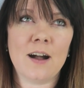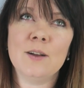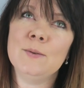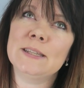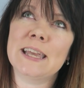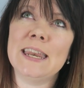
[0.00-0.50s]
I
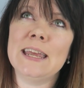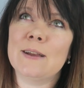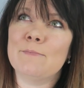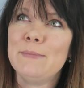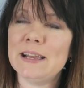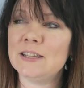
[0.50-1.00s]
was
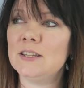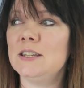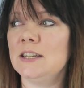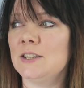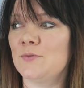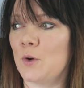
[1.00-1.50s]
getting
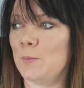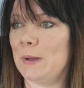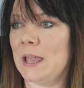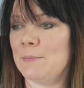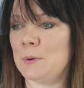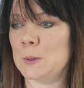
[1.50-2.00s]
messages from
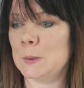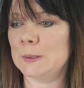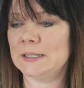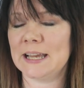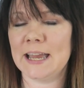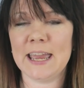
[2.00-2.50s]
people
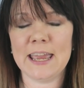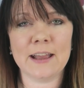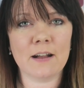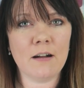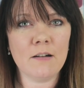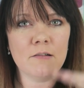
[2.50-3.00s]

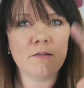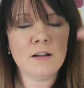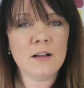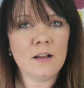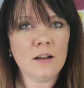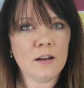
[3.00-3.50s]
saying, oh,
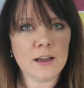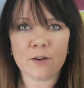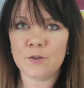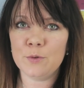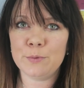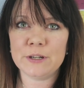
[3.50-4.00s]

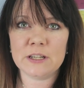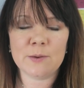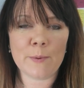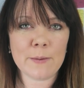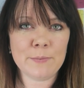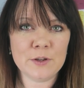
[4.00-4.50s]
like on your
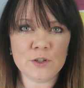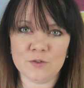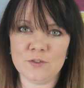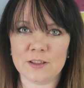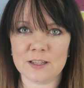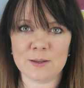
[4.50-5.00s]
predictive papers
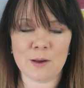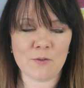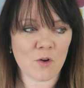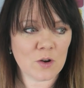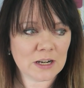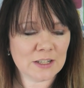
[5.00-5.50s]
you've done this shit
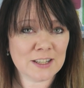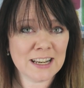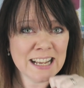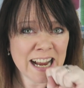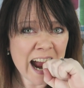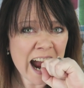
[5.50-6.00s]
wrong and I was like,